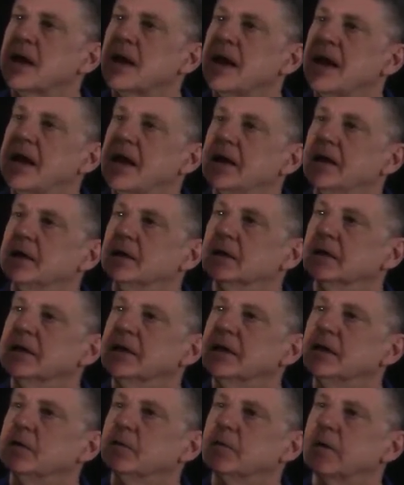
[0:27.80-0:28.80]
And
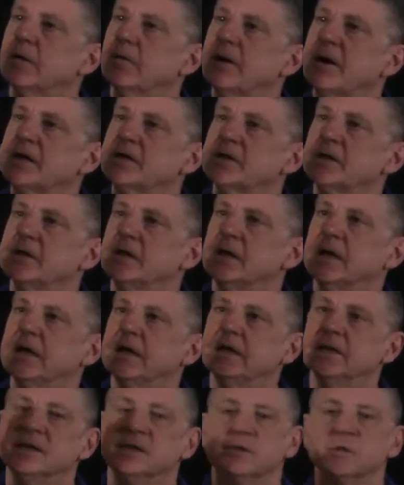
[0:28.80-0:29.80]
linear regression
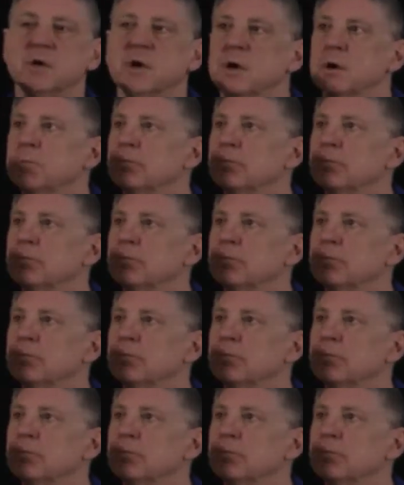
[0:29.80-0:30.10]
is